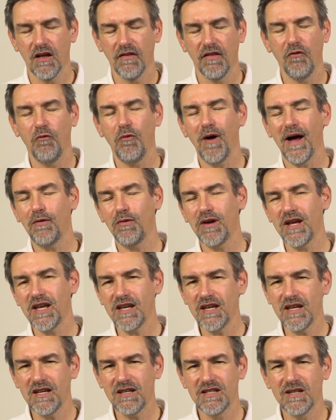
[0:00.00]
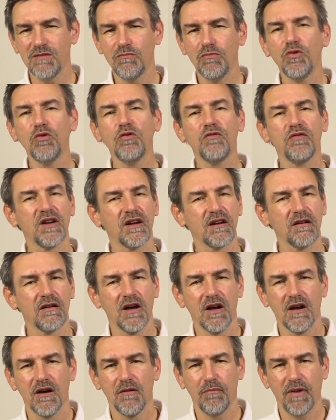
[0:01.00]
The very easy moving
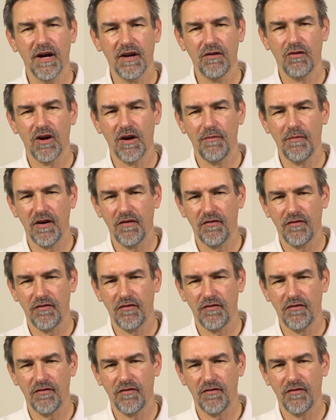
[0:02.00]
panorama